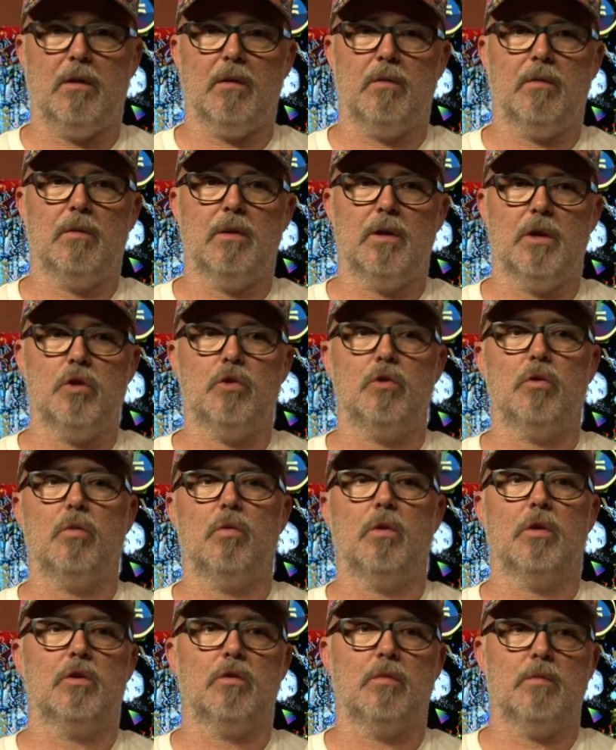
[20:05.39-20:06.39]
The digital
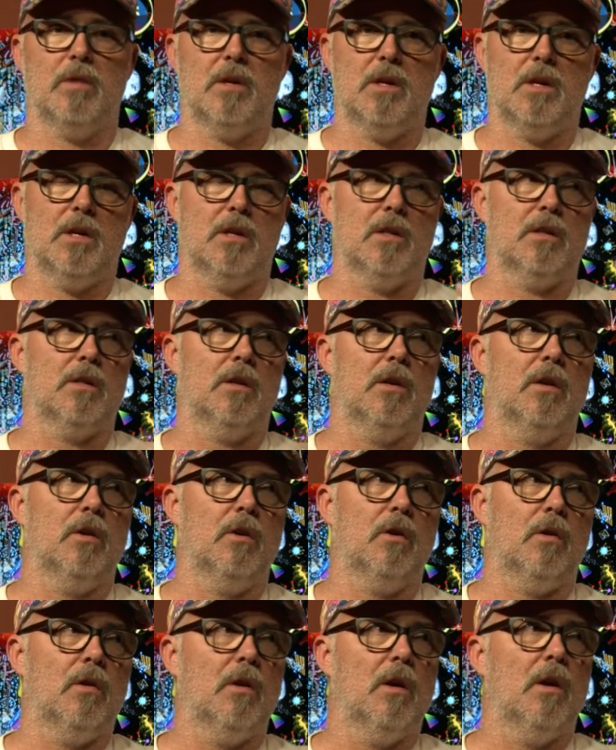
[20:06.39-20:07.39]
work took me years, you
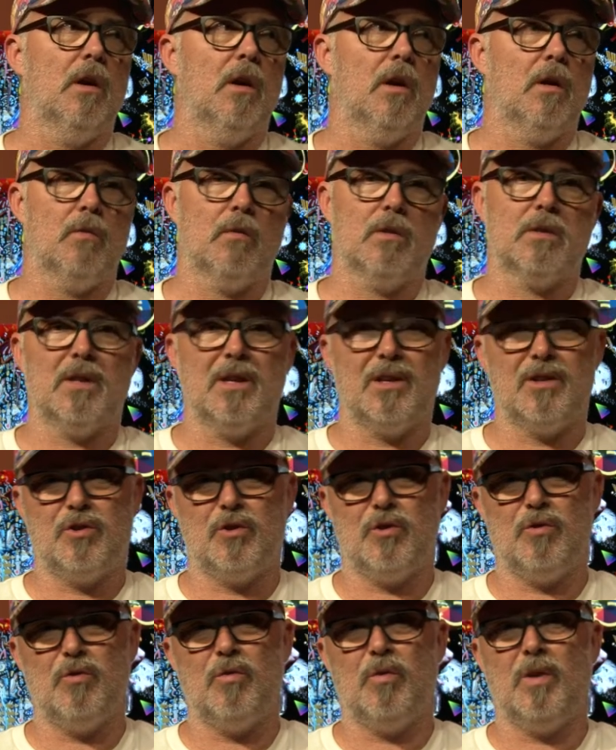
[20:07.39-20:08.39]
know, and it was like
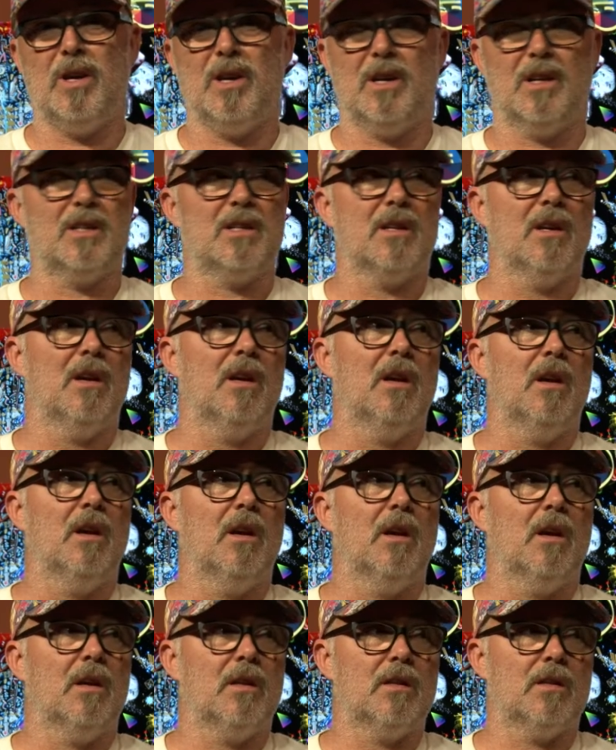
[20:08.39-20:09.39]
two weeks.
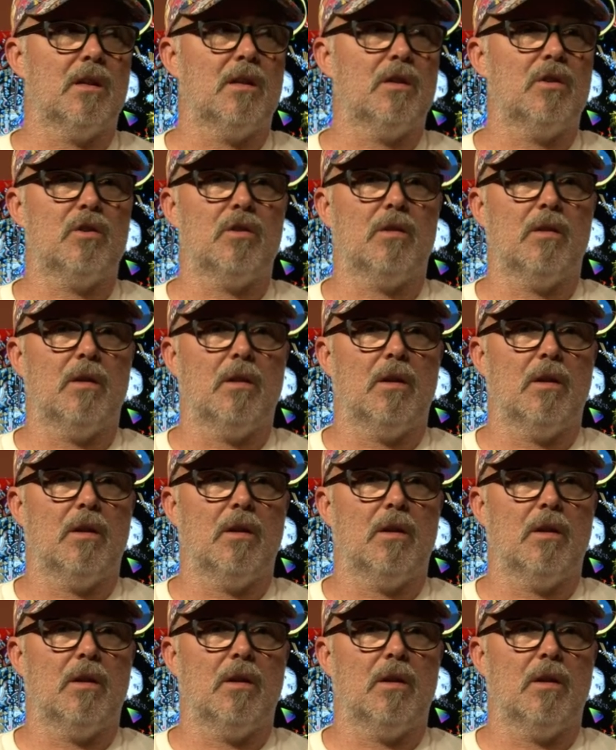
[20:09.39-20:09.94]
It's such,